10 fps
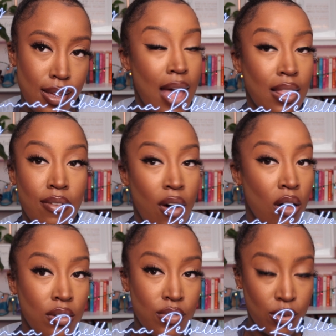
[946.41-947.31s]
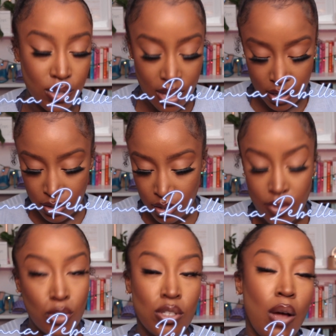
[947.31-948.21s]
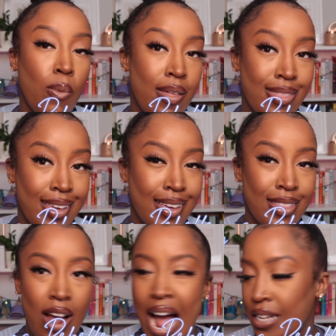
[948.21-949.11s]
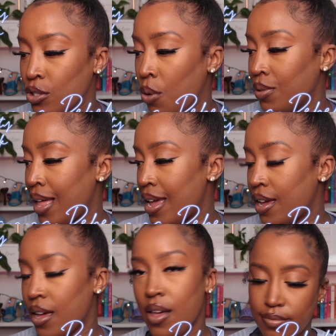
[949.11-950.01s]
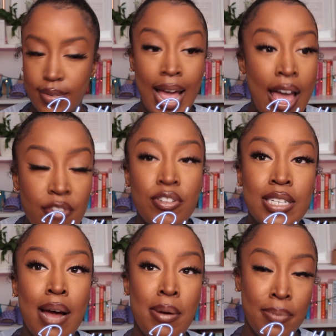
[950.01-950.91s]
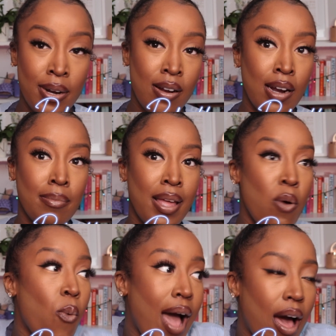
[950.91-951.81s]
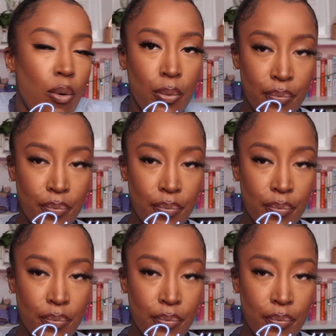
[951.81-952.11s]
I love all of those things. There's not one thing in there I don't like. Every time I put it on, I'm like, wow.